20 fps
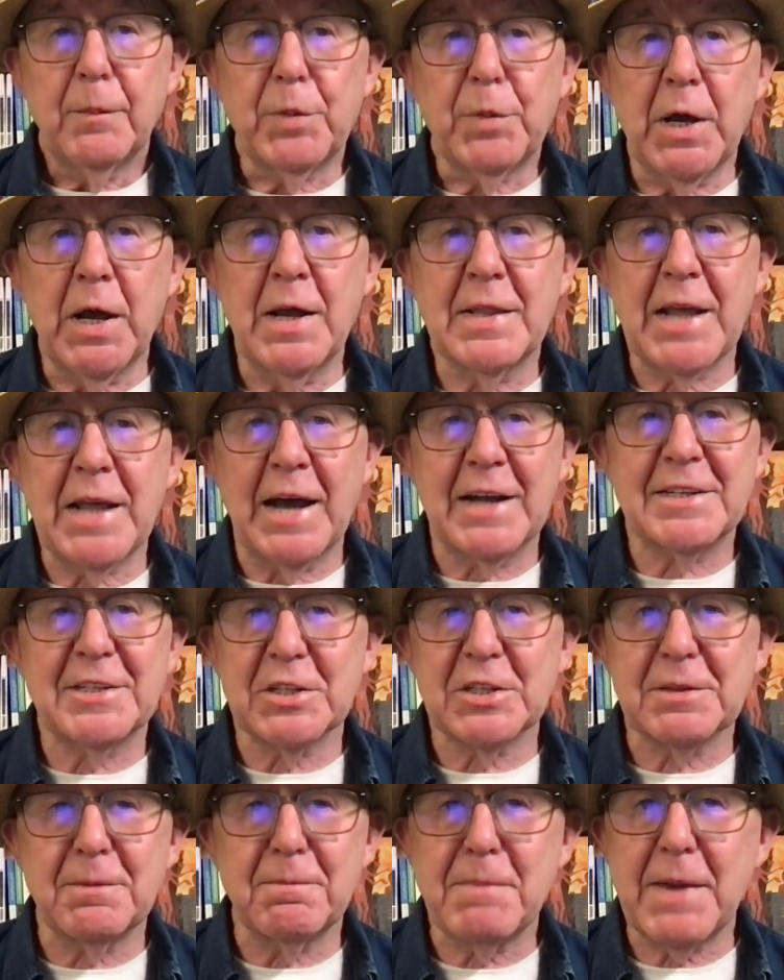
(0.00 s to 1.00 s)
But that
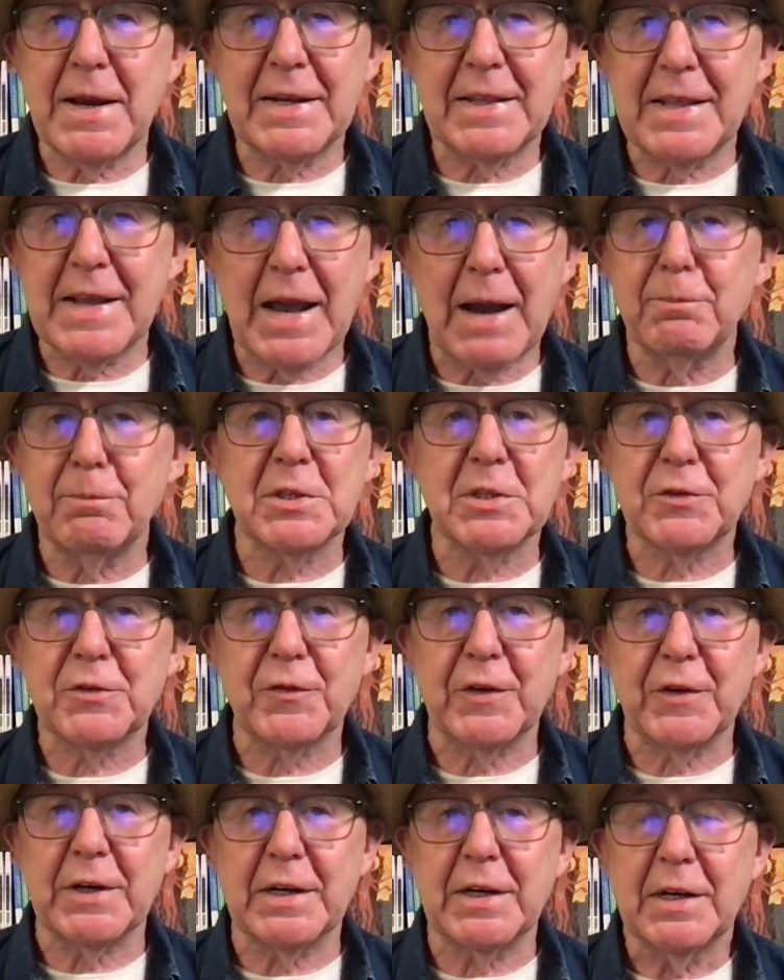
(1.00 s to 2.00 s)
doesn't make the
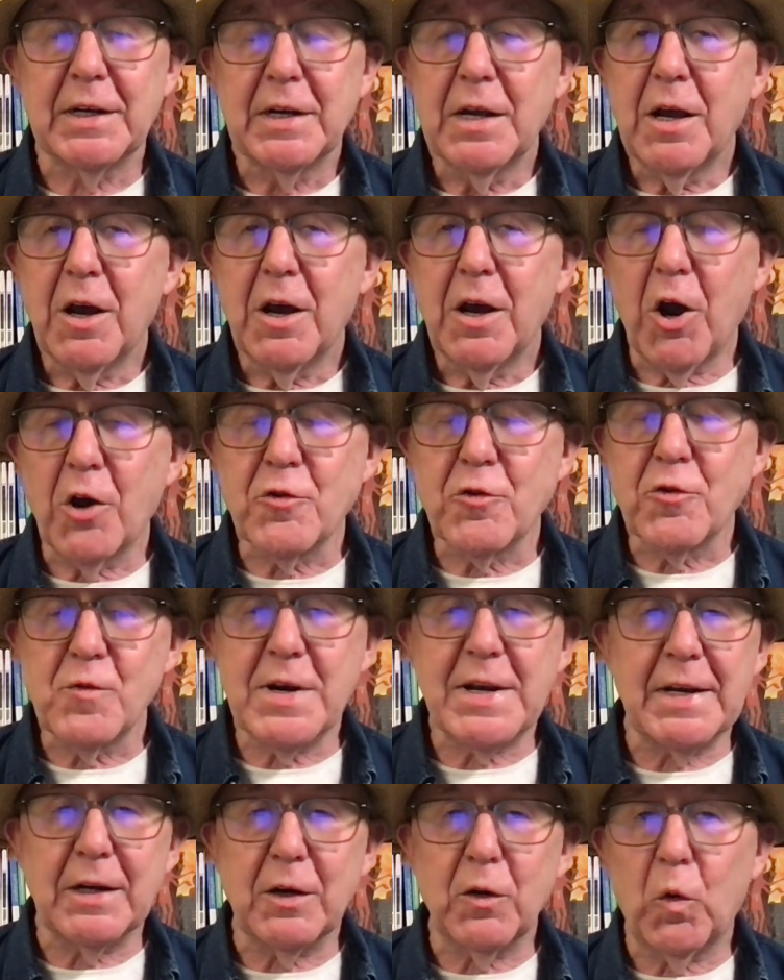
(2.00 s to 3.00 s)
atmosphere
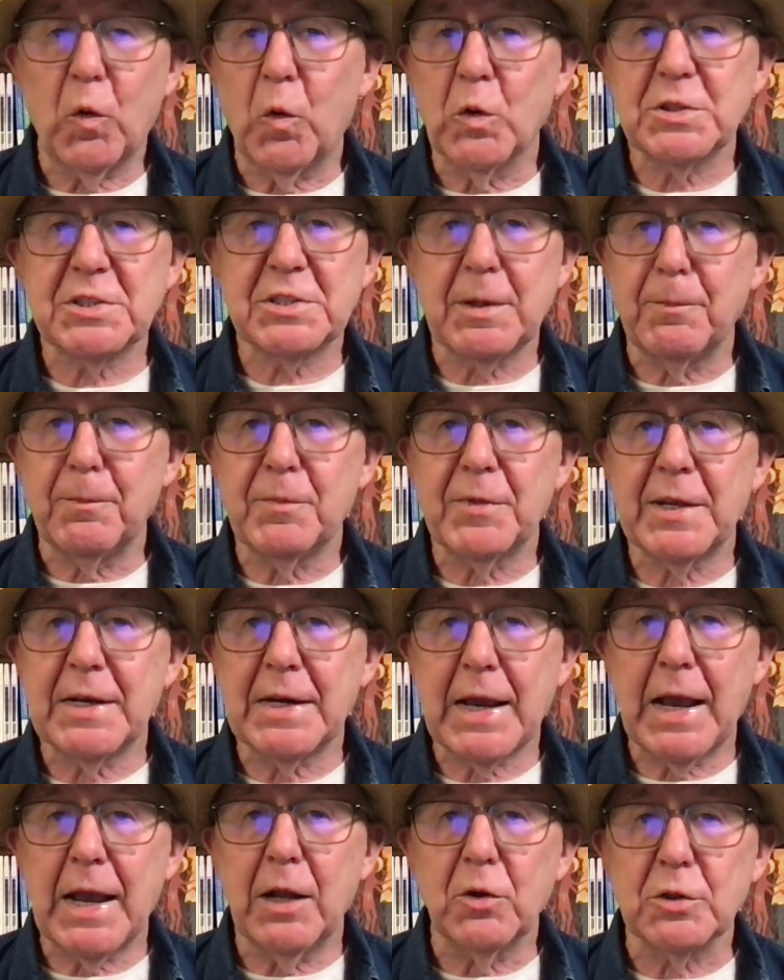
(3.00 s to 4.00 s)
unreal or
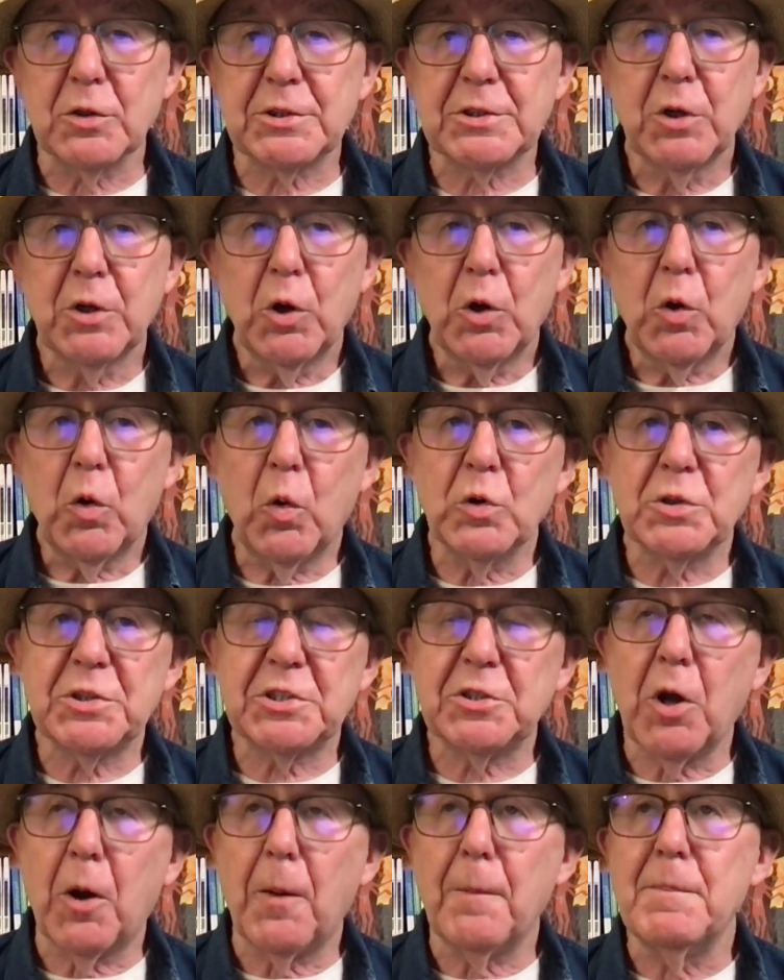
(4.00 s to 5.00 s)
something else, or
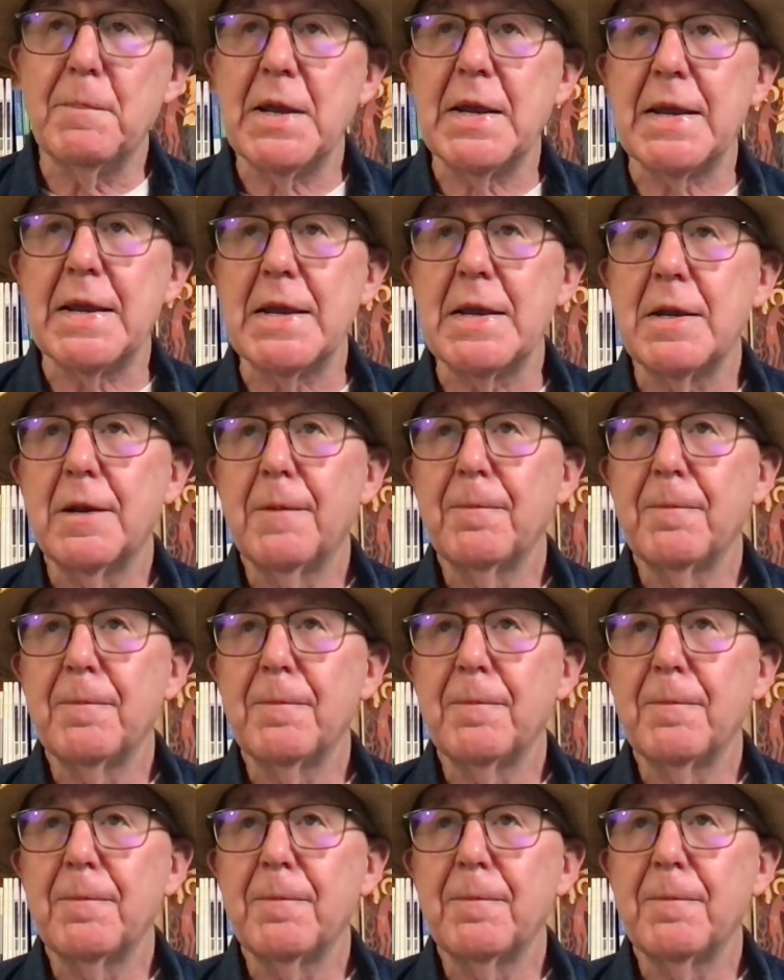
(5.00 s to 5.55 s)
stop me